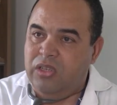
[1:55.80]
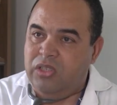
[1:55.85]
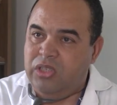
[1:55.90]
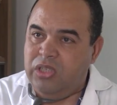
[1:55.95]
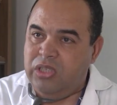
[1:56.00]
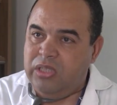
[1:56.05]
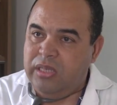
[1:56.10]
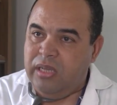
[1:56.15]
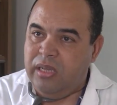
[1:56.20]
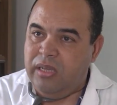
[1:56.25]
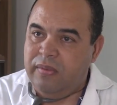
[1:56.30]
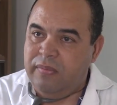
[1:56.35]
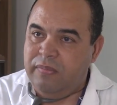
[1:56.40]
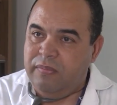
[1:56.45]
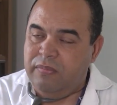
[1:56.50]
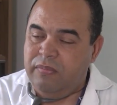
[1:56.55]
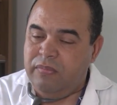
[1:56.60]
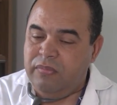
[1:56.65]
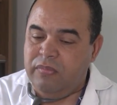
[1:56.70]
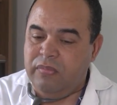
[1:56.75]

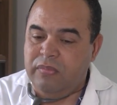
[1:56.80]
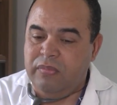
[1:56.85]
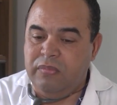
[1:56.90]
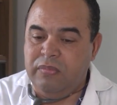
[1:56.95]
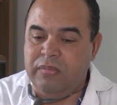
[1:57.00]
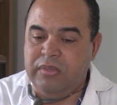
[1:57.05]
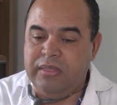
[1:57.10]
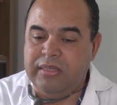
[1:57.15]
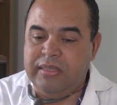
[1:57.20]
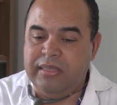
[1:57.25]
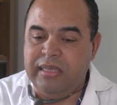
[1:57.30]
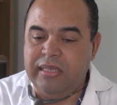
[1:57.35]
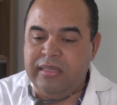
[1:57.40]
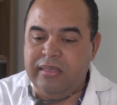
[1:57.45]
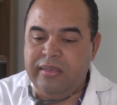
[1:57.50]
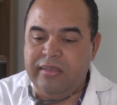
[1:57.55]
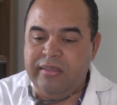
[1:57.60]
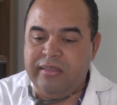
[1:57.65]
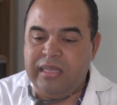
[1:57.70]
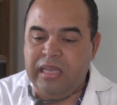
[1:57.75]

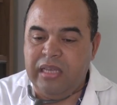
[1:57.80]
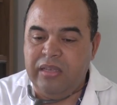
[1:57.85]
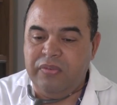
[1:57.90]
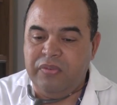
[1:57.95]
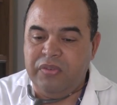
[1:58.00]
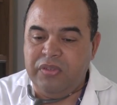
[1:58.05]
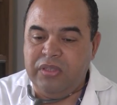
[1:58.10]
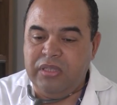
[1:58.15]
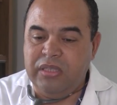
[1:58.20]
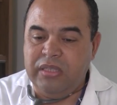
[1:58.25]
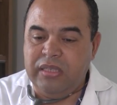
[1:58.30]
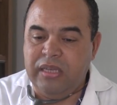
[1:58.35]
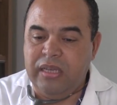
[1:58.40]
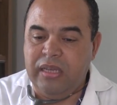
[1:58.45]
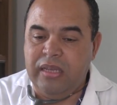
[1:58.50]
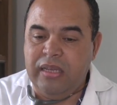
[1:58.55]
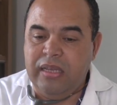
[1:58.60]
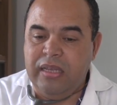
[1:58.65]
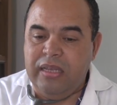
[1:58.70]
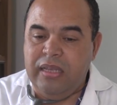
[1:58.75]

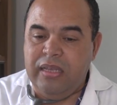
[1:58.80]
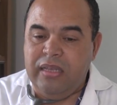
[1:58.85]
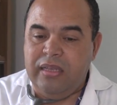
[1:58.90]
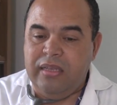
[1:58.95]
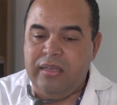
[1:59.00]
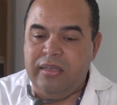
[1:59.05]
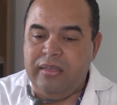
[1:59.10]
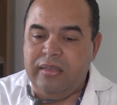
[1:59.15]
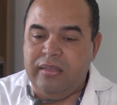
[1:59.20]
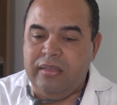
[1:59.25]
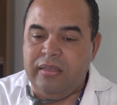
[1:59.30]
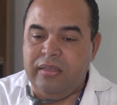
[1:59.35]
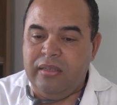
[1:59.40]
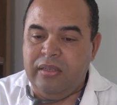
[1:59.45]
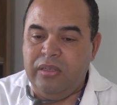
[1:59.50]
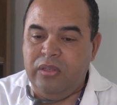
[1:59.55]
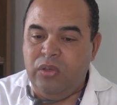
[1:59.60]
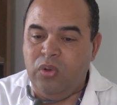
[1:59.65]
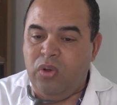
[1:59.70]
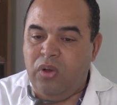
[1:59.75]
Smoking one
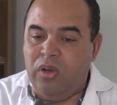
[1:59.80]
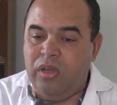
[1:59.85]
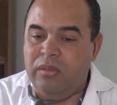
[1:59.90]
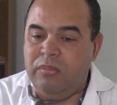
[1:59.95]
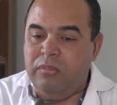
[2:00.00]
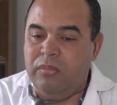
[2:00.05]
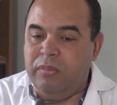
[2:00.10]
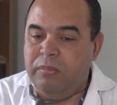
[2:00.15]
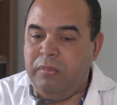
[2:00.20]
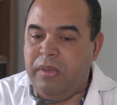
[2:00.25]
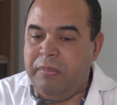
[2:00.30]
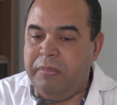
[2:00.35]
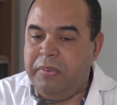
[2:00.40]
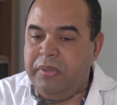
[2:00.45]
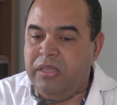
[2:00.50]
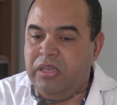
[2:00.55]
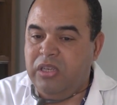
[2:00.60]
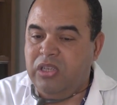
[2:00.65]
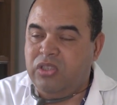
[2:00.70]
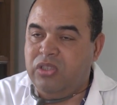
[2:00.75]
shisha takes
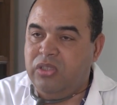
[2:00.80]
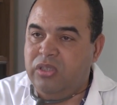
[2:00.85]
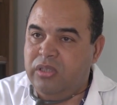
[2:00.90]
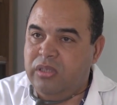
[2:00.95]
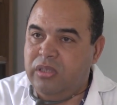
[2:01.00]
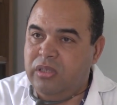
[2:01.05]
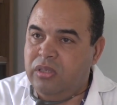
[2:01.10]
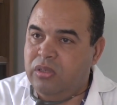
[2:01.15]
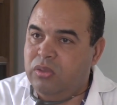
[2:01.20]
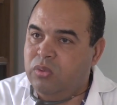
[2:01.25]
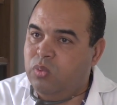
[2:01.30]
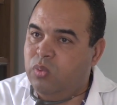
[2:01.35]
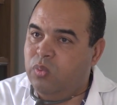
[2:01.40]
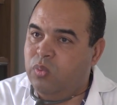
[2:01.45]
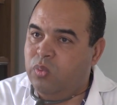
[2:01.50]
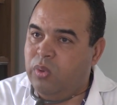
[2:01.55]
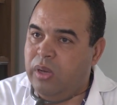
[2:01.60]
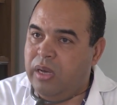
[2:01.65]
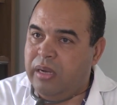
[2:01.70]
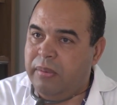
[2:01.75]
twenty to forty minutes.
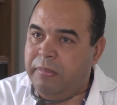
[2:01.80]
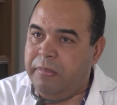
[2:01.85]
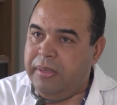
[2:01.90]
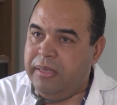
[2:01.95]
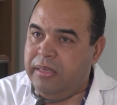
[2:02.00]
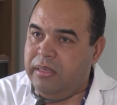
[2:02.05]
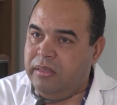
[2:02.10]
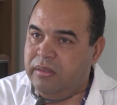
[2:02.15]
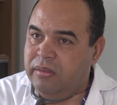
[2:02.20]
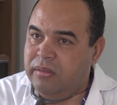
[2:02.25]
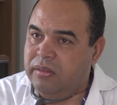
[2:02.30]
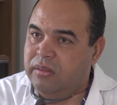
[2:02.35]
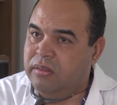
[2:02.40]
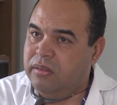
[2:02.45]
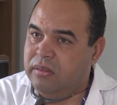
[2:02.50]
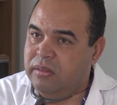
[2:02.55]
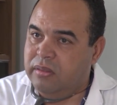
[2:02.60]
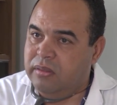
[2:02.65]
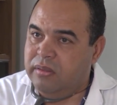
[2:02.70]
It's like smoking